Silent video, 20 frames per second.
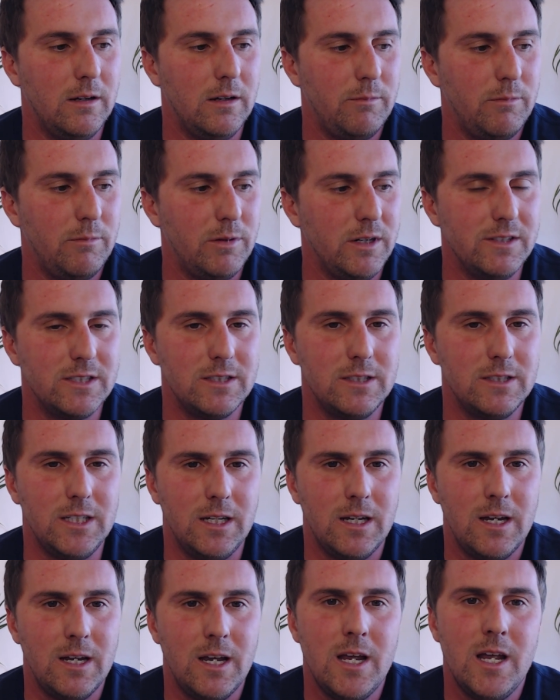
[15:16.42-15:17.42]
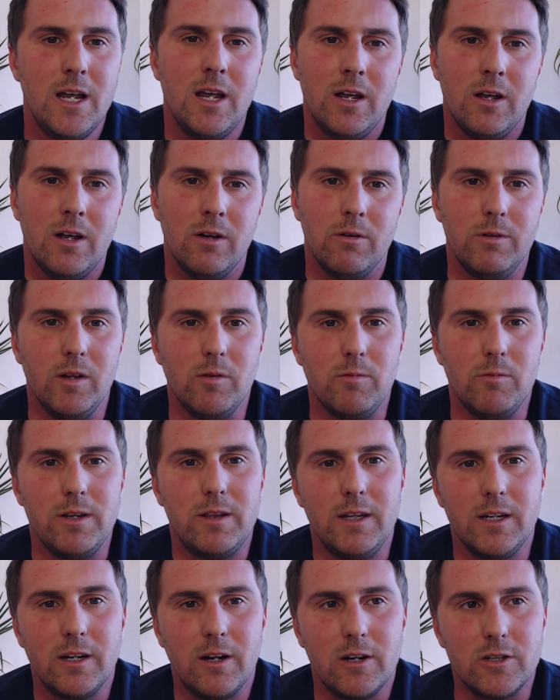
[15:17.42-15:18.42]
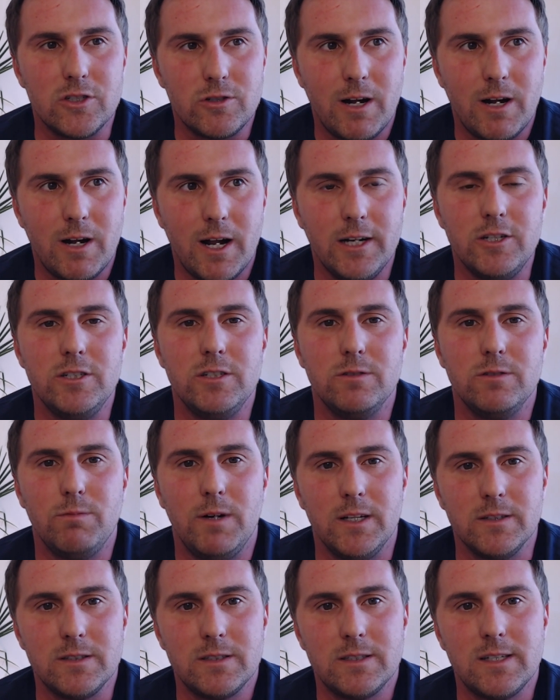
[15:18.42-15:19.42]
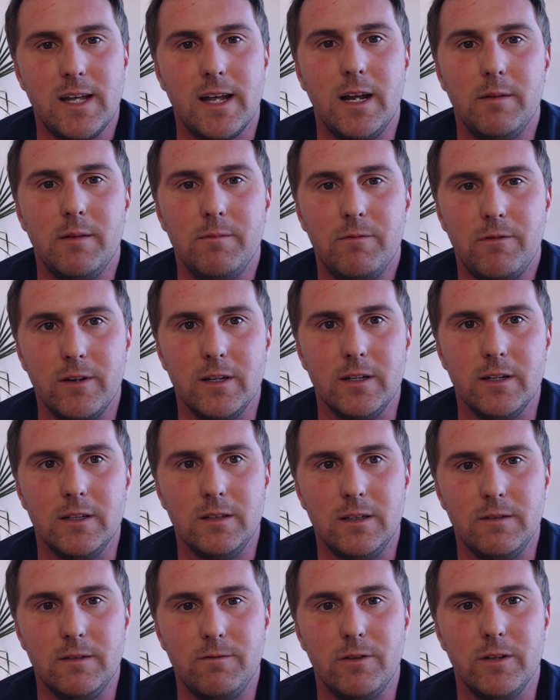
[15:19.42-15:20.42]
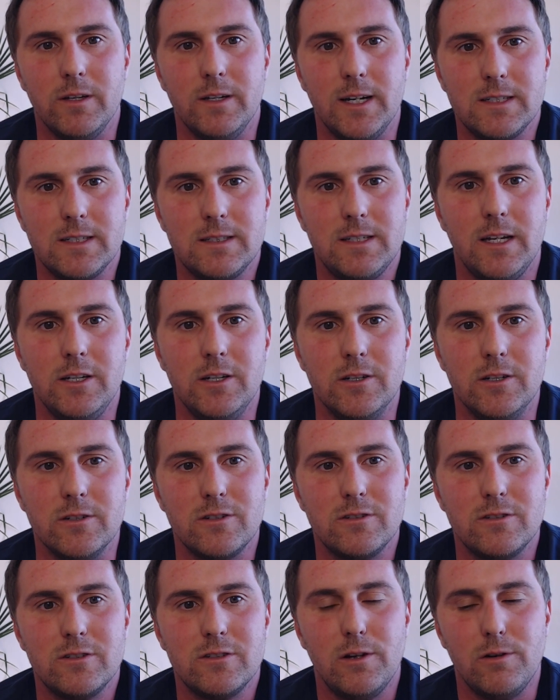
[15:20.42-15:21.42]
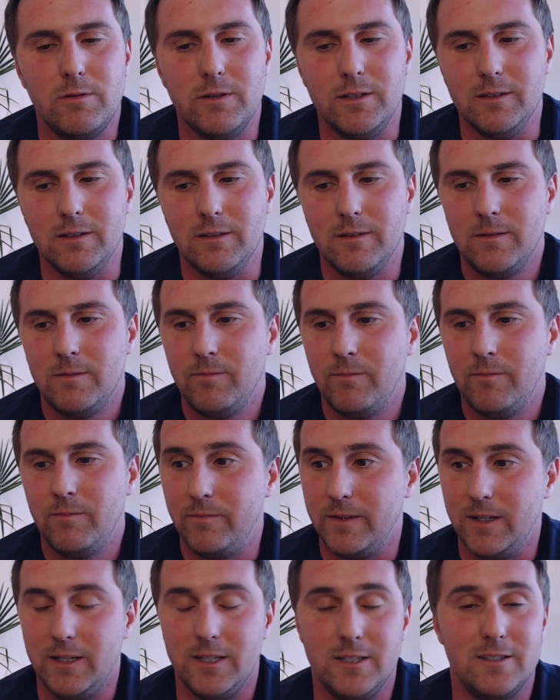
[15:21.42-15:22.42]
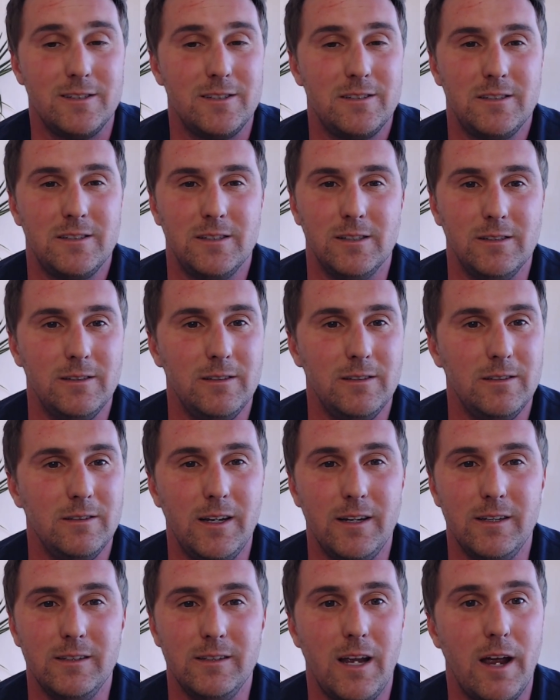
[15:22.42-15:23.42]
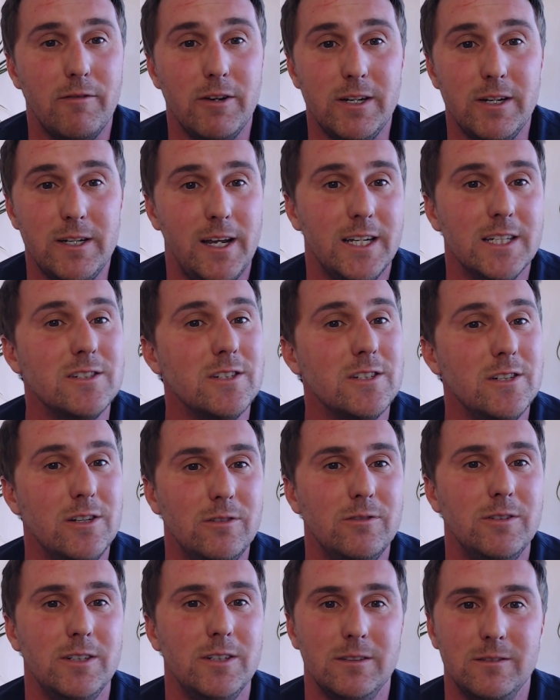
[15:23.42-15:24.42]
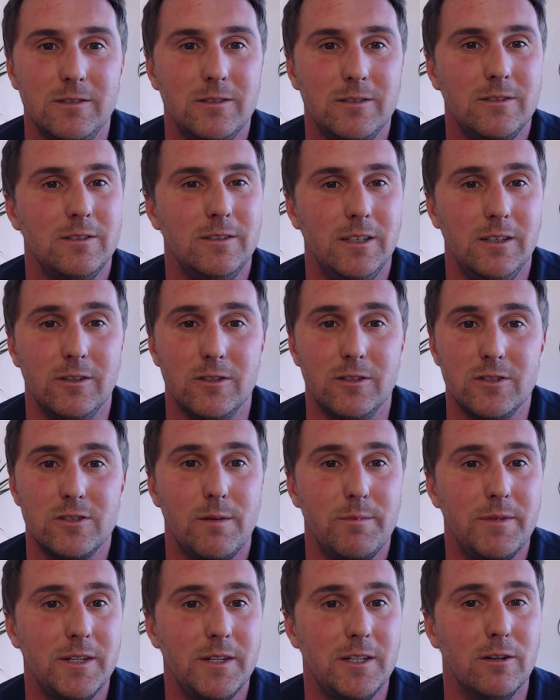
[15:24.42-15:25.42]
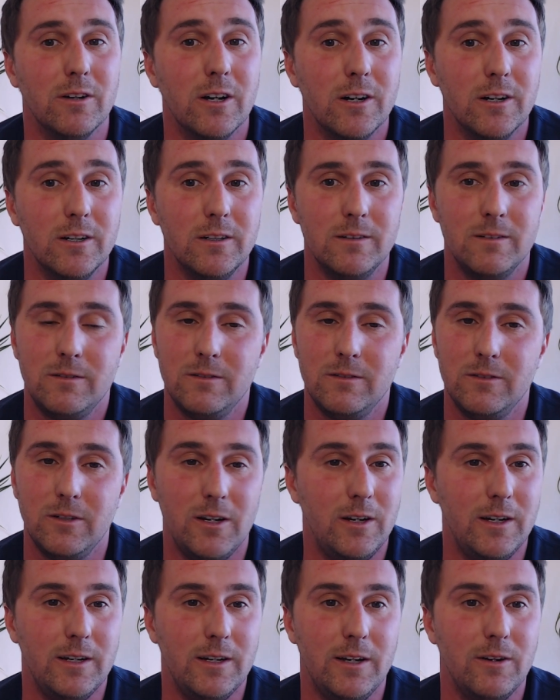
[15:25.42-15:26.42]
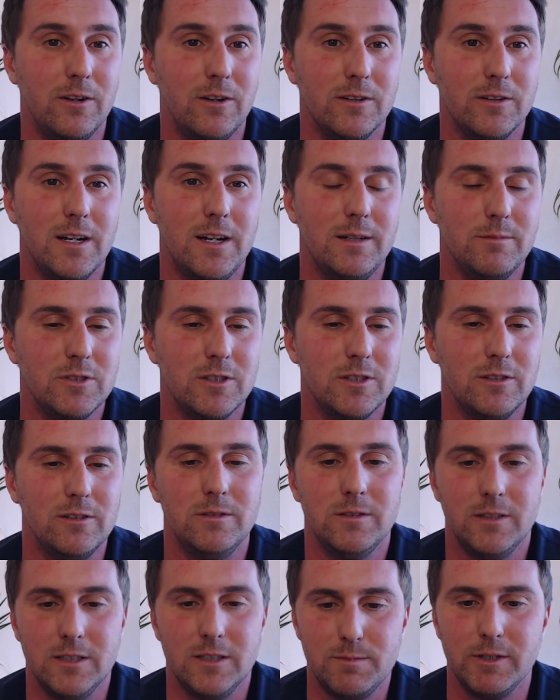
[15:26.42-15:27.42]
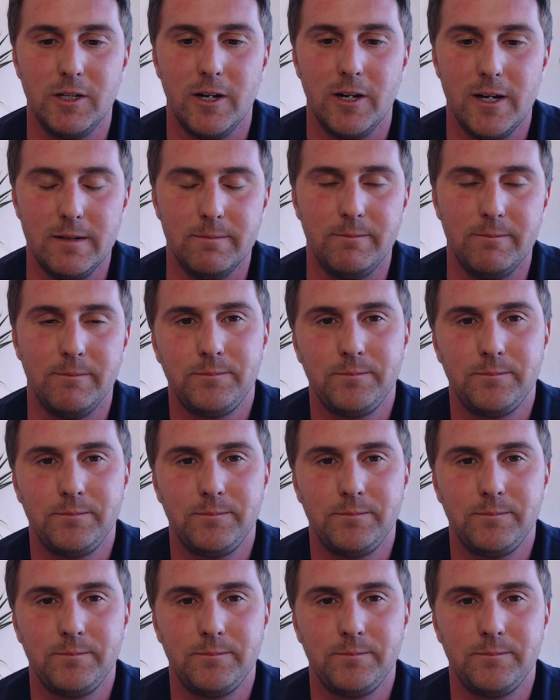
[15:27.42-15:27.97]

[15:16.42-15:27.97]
previously, we think our strategy is well set up for the next 10 years or so. And it's every day is new, and there's something to learn at all times. So it's been great.